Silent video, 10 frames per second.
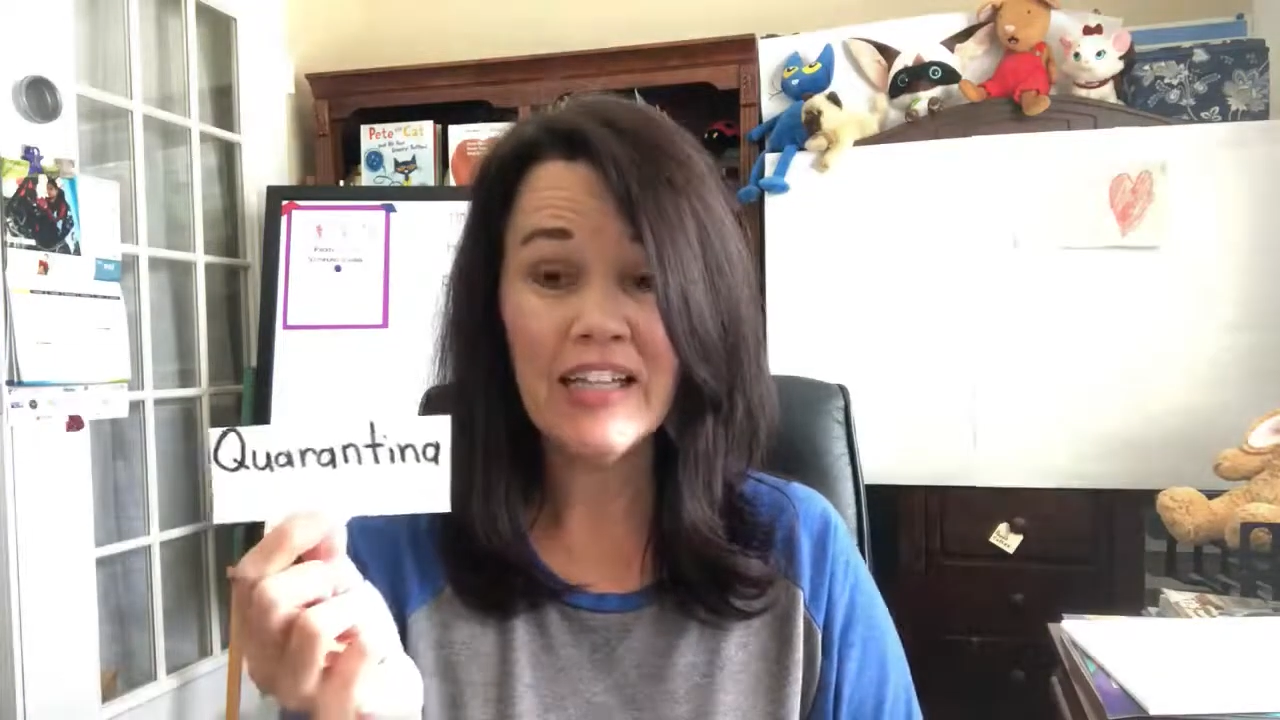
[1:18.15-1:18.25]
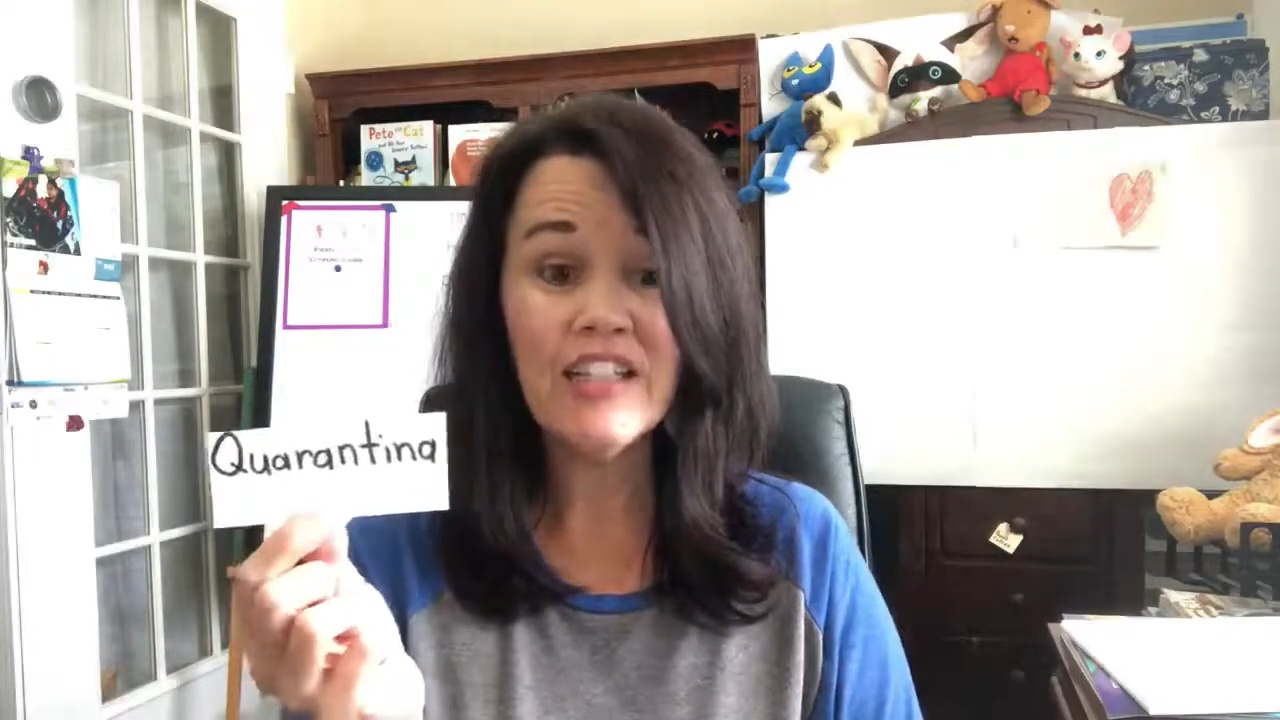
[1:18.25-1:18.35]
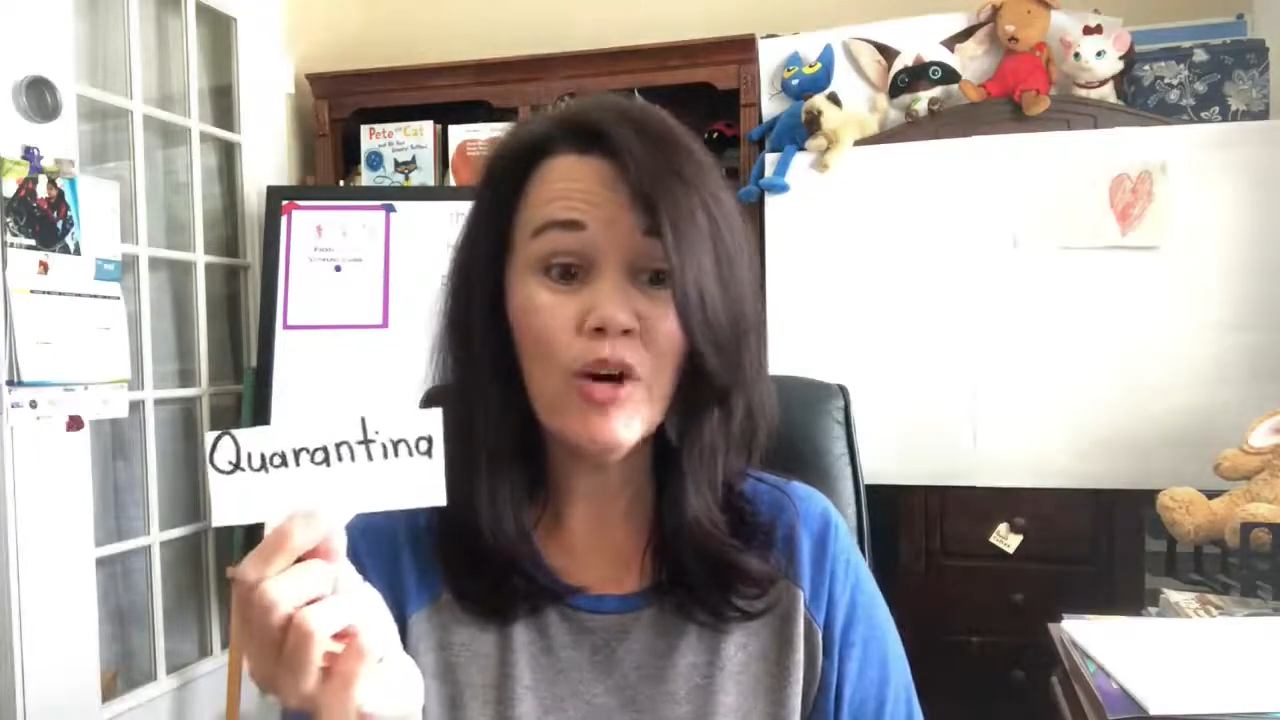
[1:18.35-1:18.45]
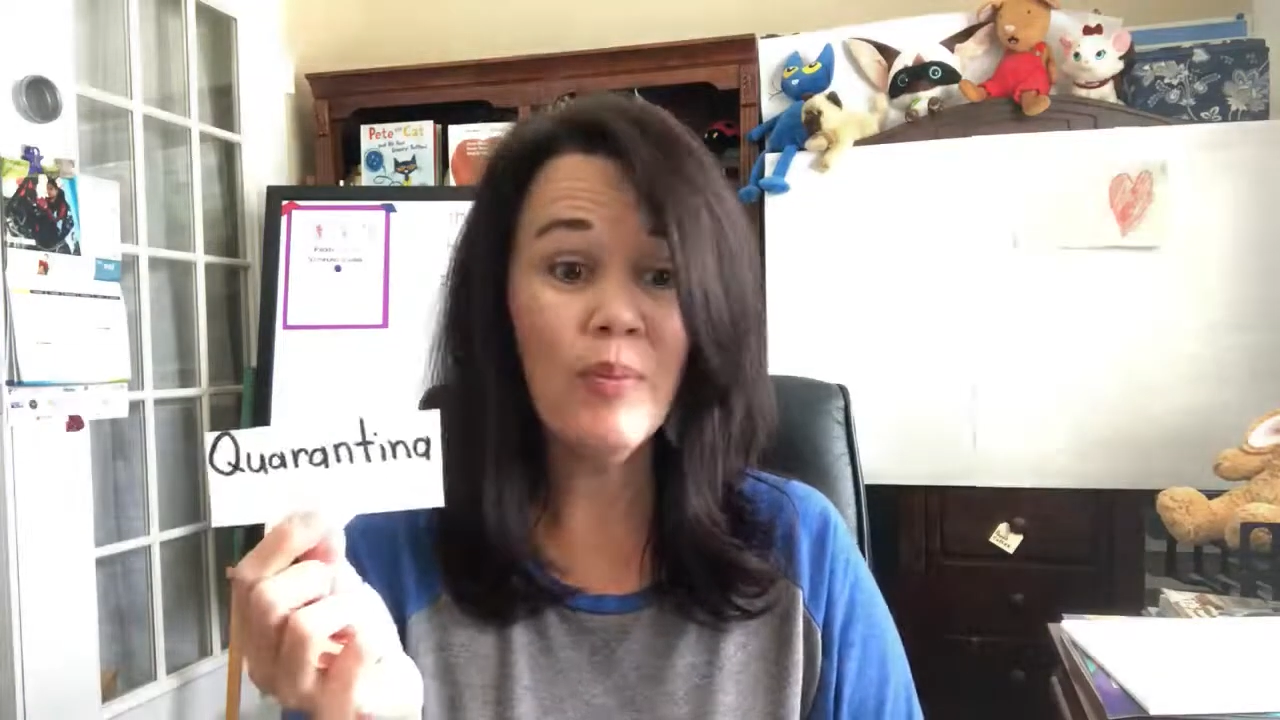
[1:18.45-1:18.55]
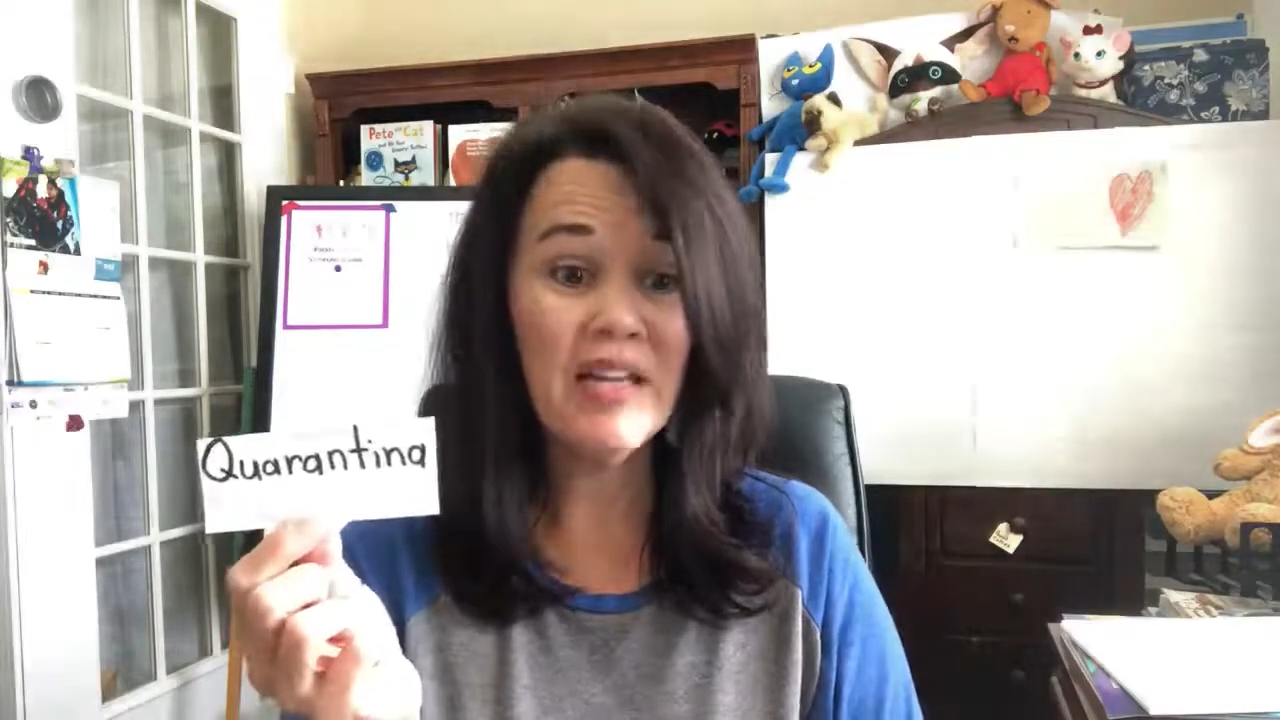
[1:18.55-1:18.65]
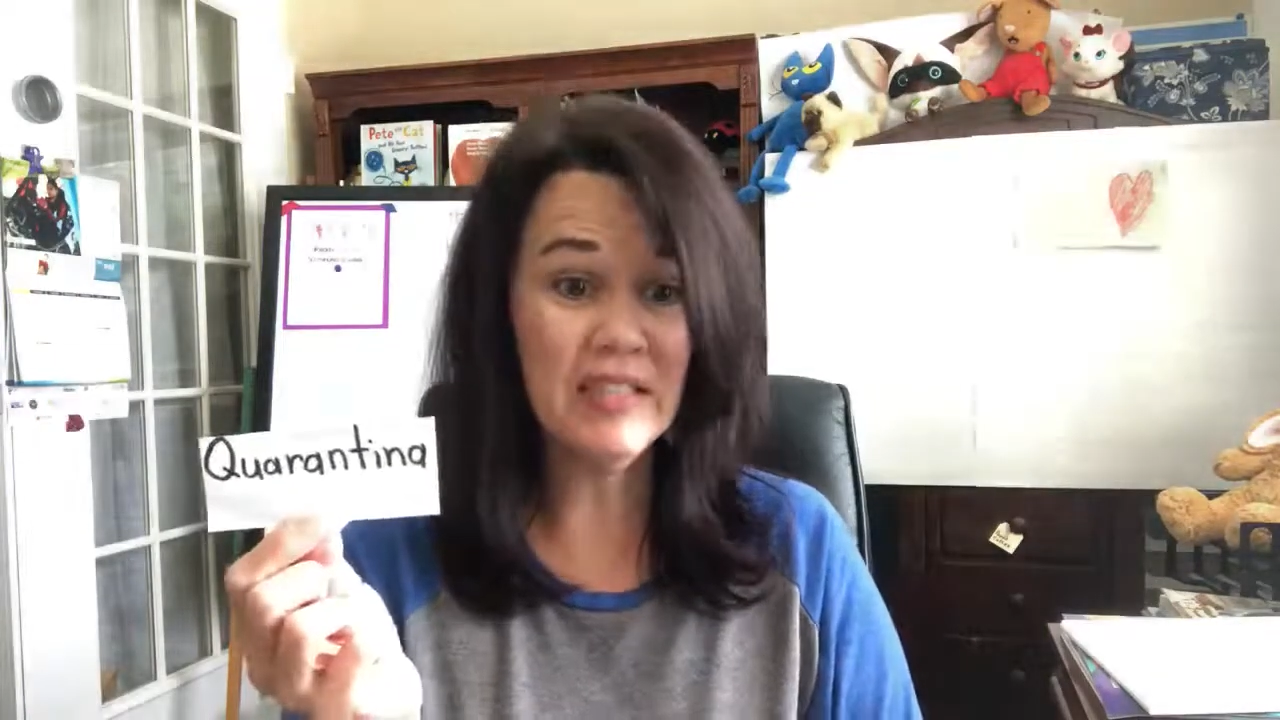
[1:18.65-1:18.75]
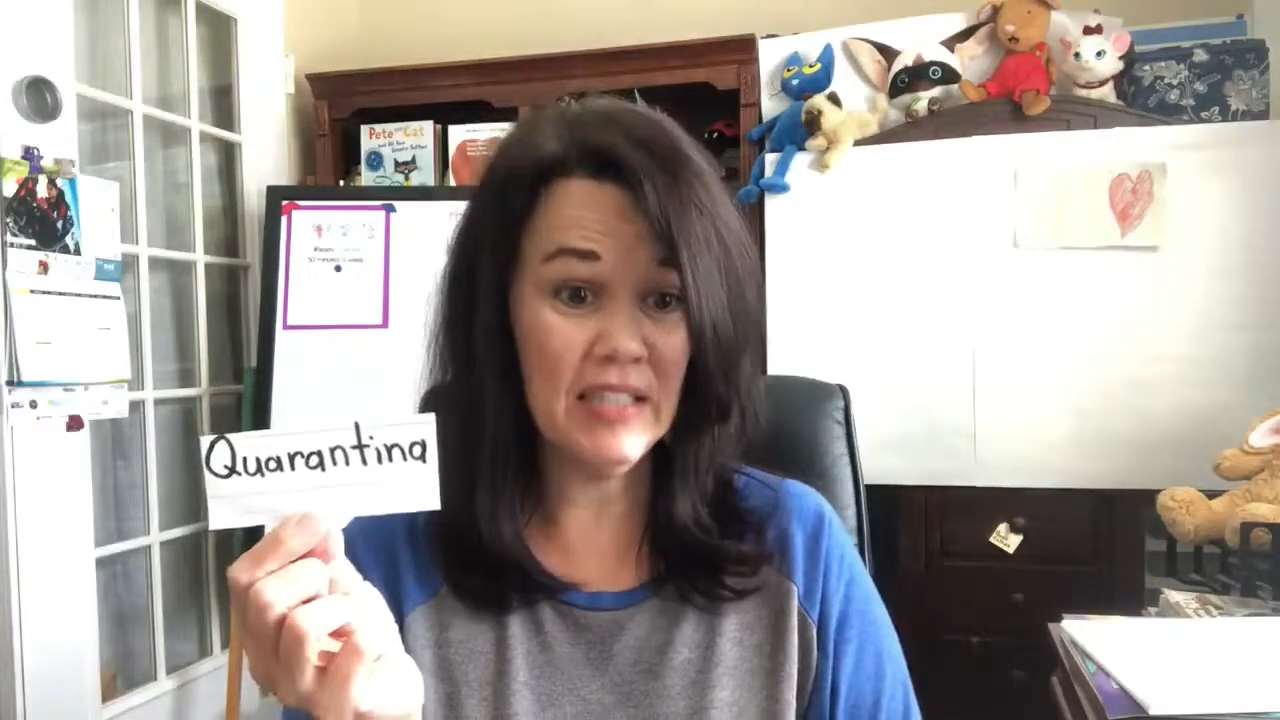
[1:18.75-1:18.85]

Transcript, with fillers: I'd go by